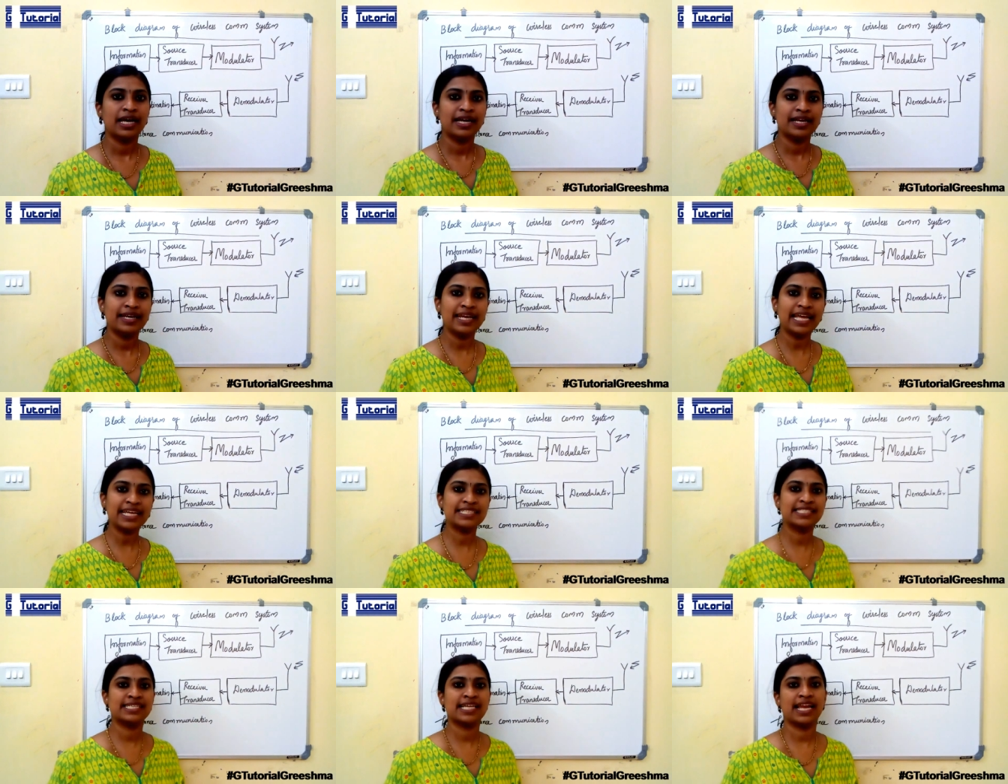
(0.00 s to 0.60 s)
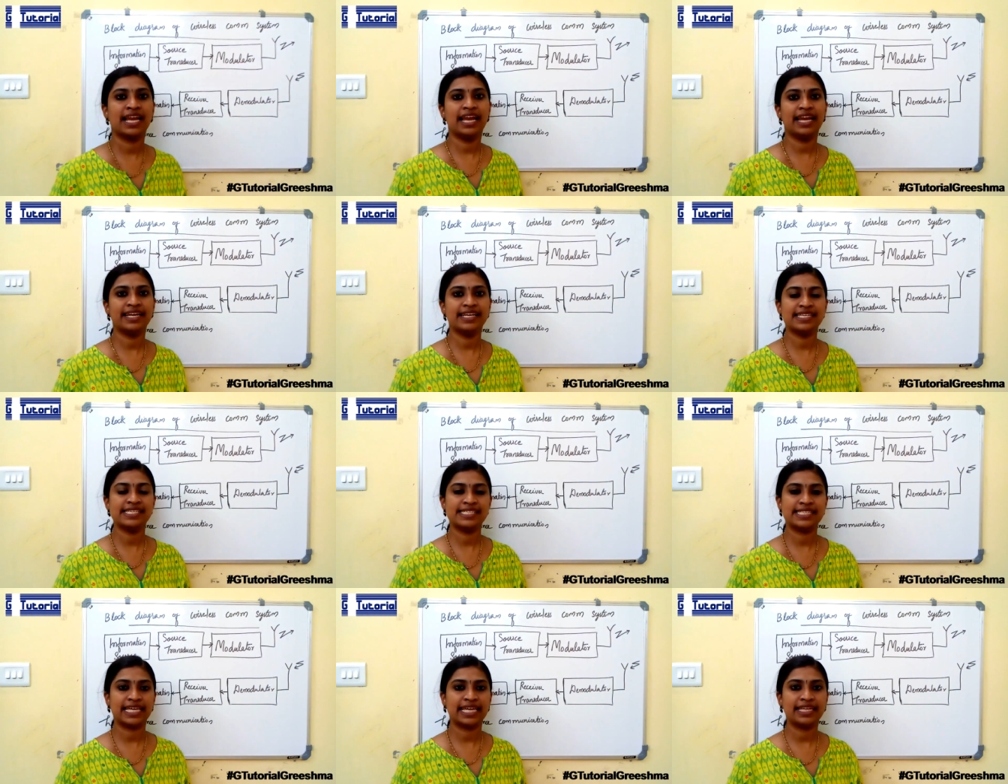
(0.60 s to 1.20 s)
Next, let
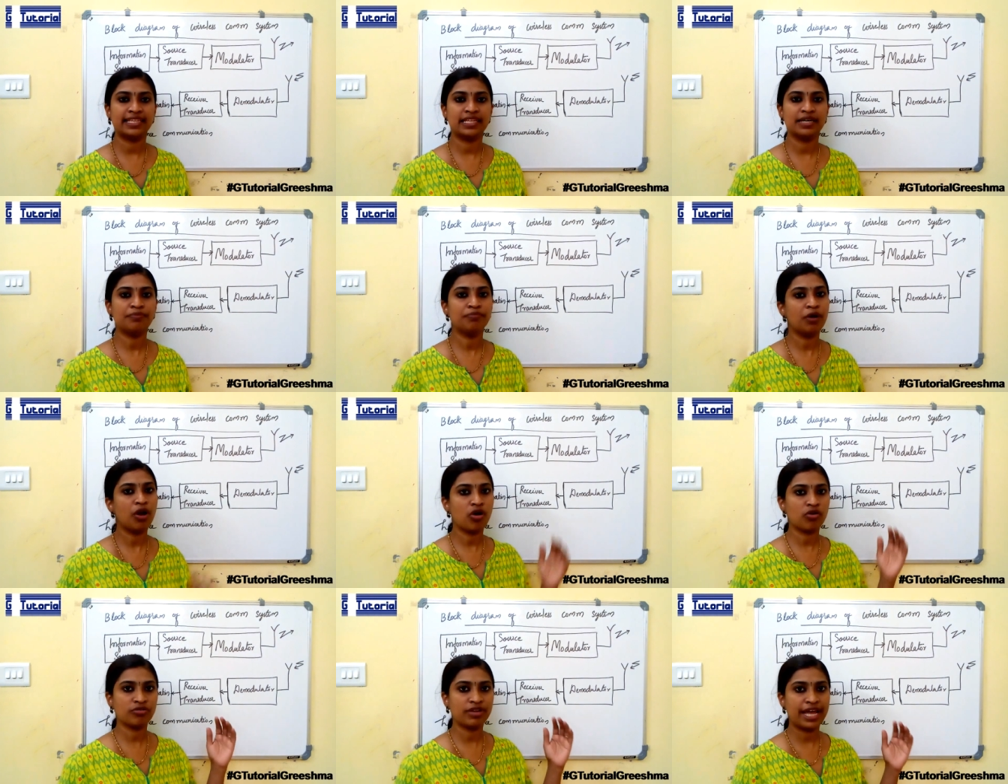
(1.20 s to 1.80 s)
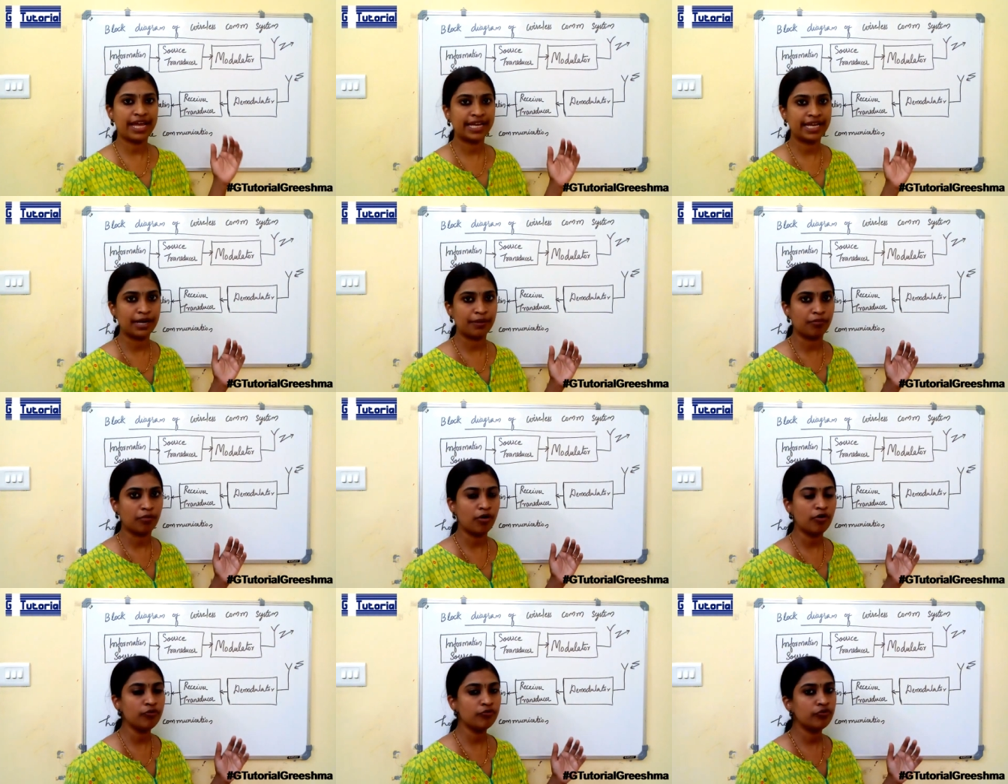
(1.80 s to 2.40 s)
us see the block diagram
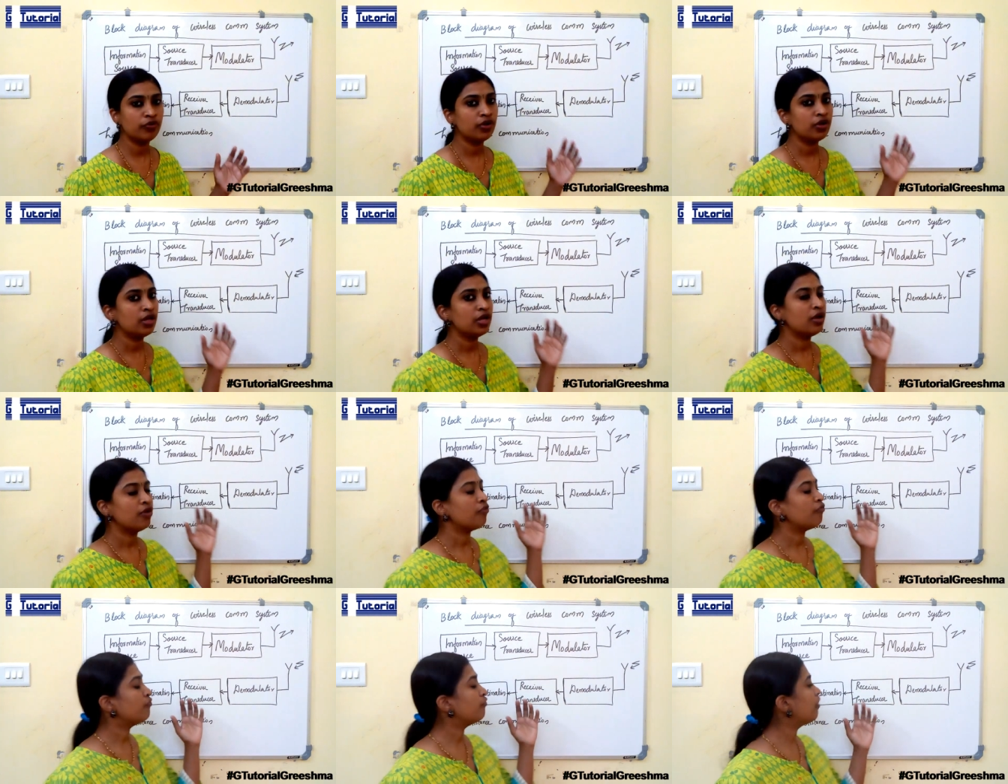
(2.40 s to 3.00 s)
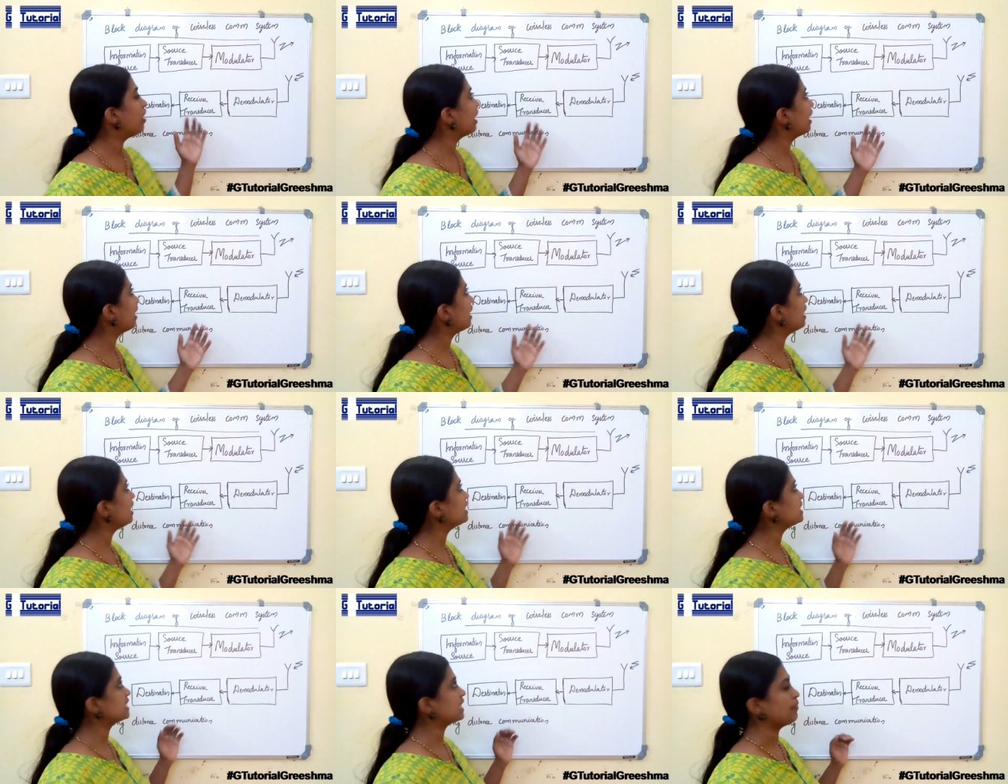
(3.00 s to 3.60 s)
of
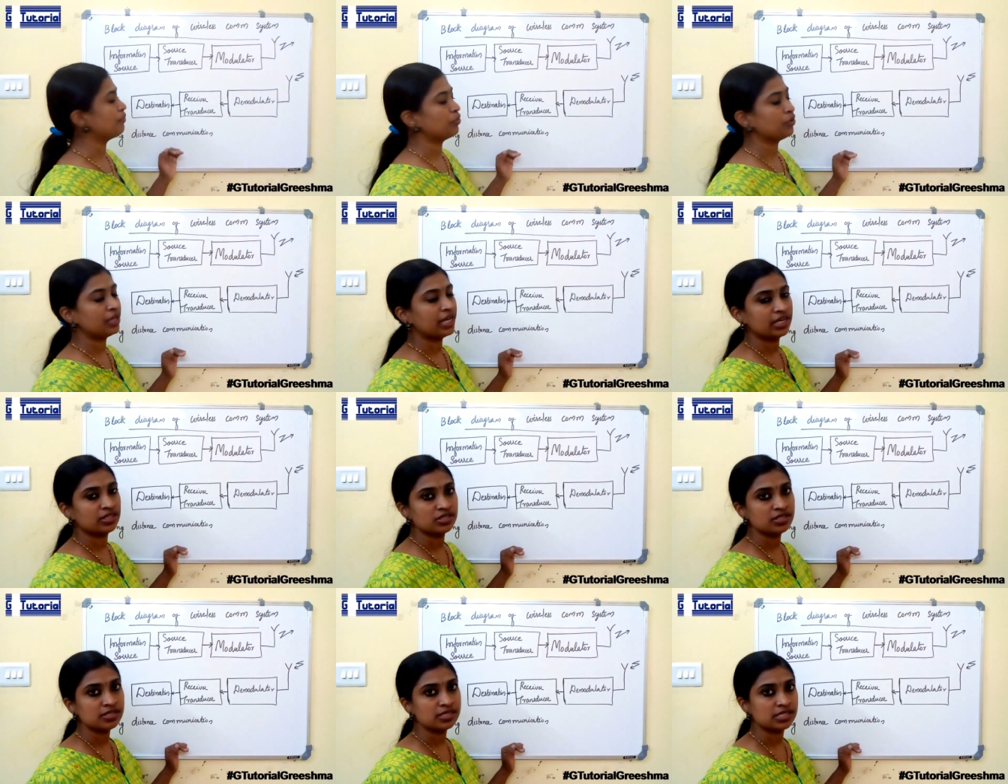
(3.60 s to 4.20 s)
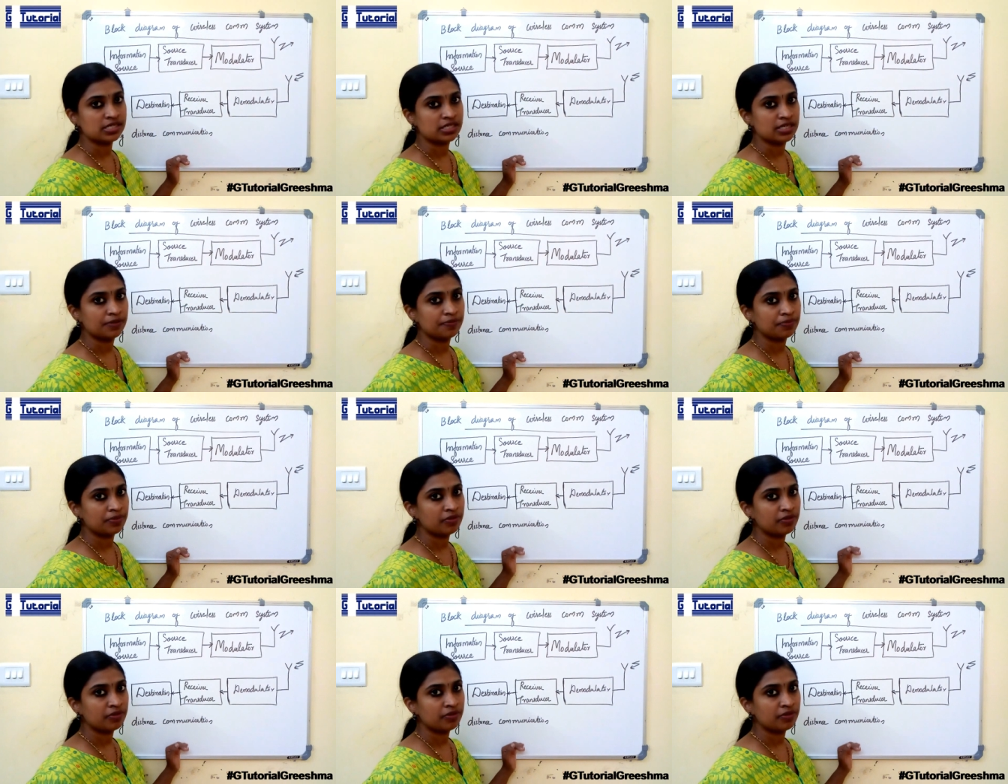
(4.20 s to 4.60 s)
wireless communication system.